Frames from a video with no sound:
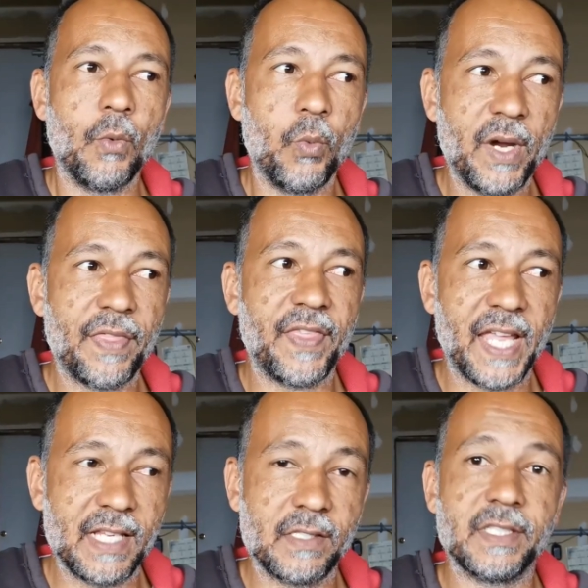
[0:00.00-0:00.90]
with
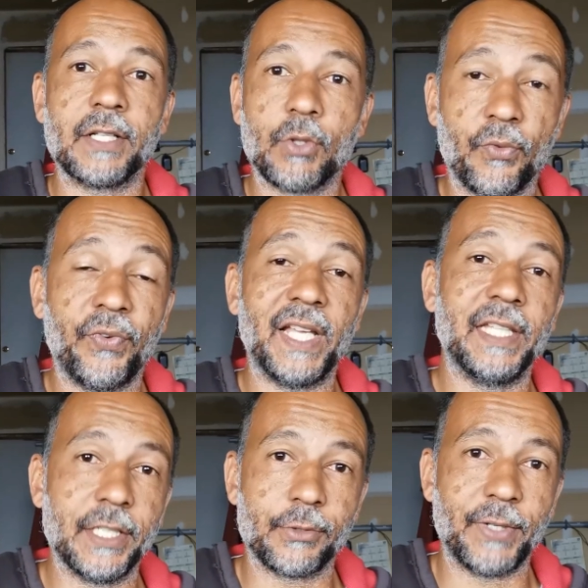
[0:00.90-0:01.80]
a zero
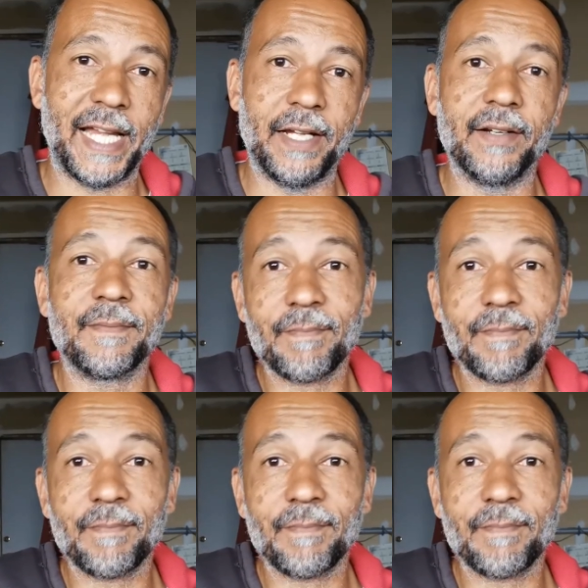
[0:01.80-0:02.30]
failure rate.